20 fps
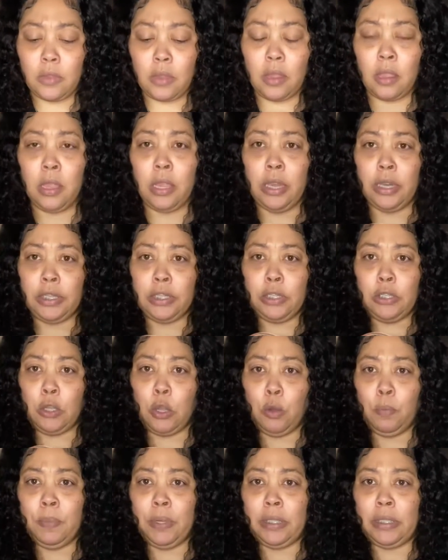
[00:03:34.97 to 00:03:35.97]
it just
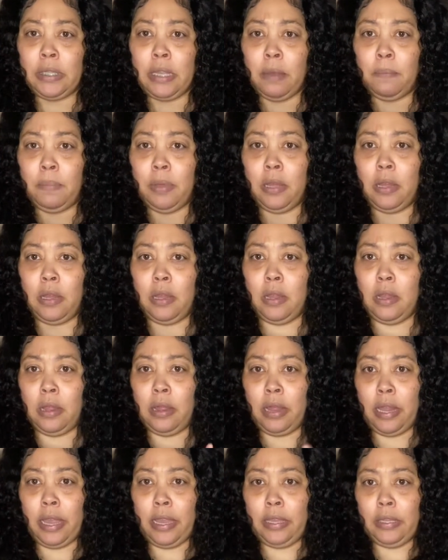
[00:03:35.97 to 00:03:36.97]
opens up
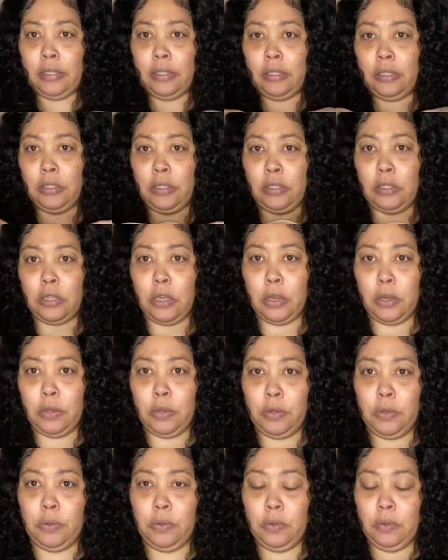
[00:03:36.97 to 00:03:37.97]
like
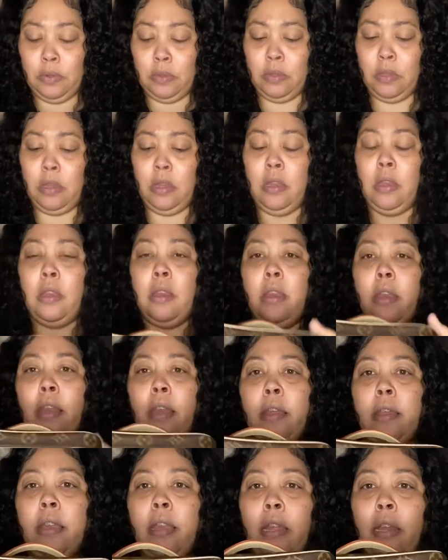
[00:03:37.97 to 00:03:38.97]
so,
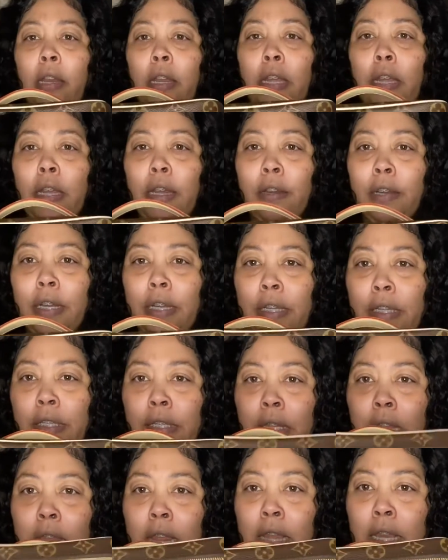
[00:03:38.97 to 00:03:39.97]
and then here
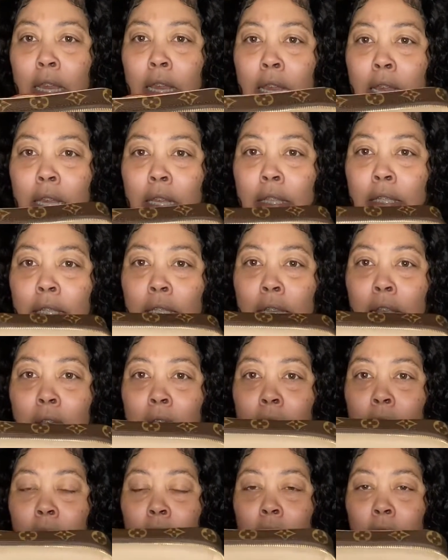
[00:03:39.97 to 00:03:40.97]
is the
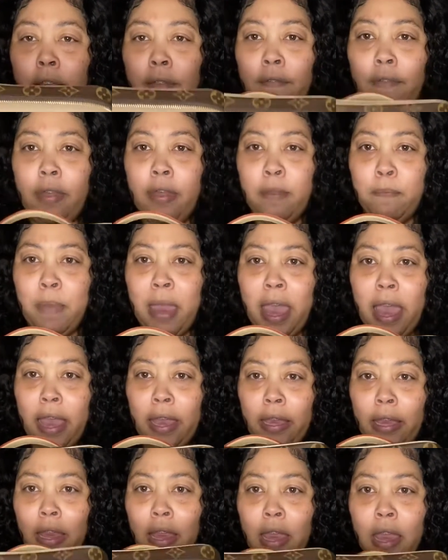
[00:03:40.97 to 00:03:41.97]
inside of the
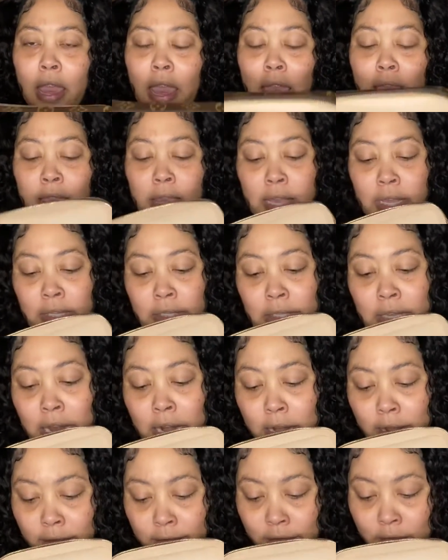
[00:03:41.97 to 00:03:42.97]
bag. And the
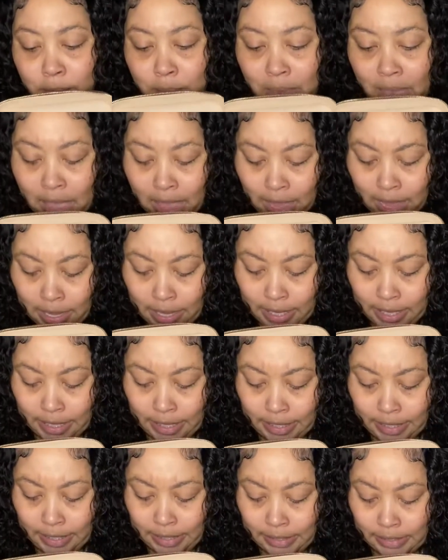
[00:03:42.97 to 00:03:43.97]
inside of the bag
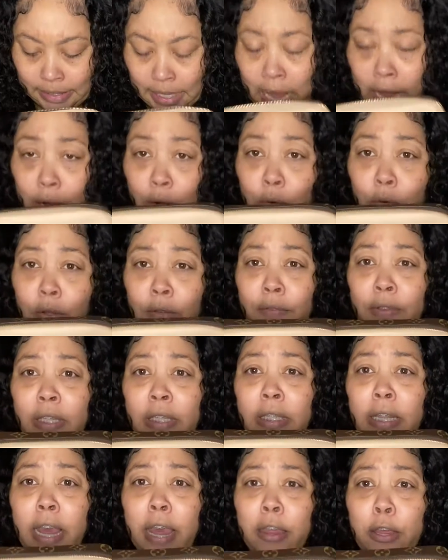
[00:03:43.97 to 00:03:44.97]
is, I don't know if it's
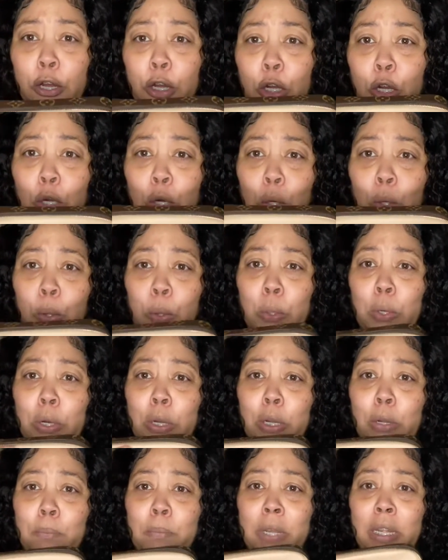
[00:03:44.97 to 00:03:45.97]
leather
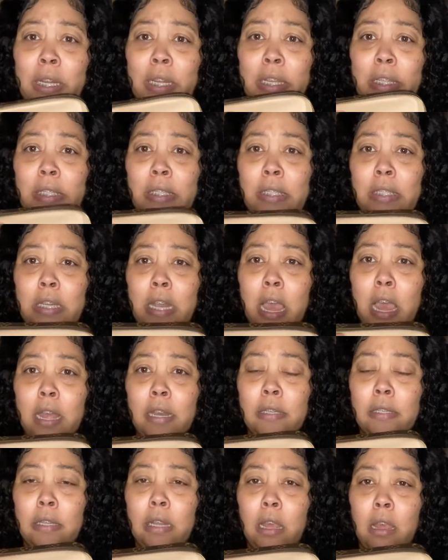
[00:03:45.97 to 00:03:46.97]
but it's not
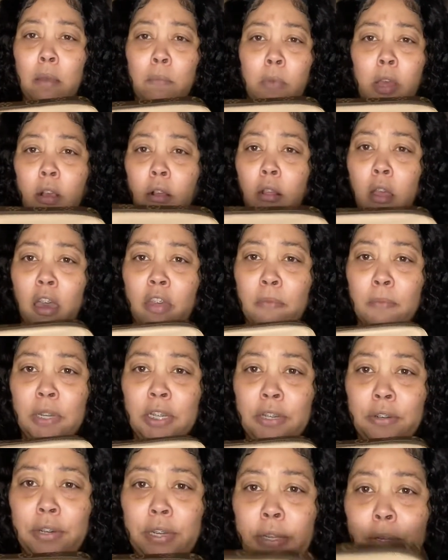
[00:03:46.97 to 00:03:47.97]
a cloth
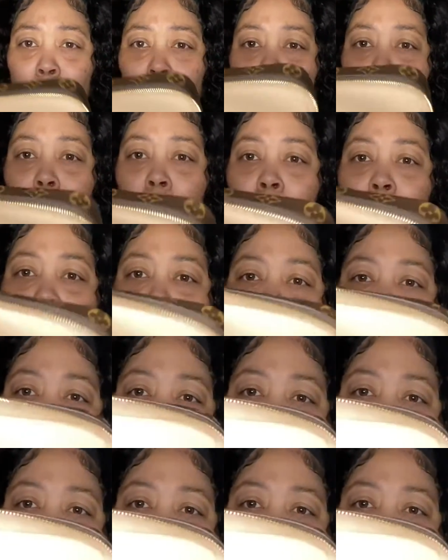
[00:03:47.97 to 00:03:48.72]
material. So